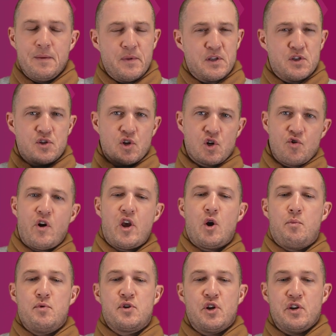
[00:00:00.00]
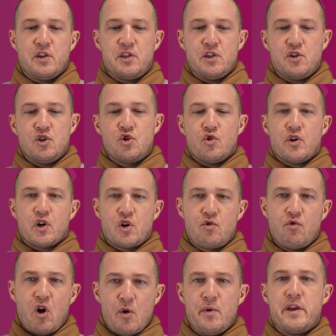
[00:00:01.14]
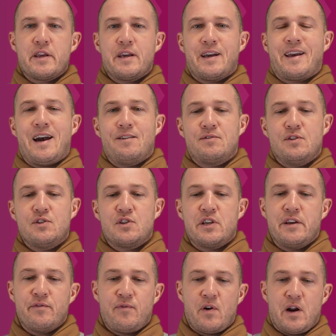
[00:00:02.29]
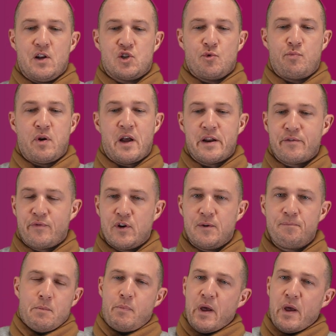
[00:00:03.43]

This is a great opportunity to join a growing accountancy and financial planning firm.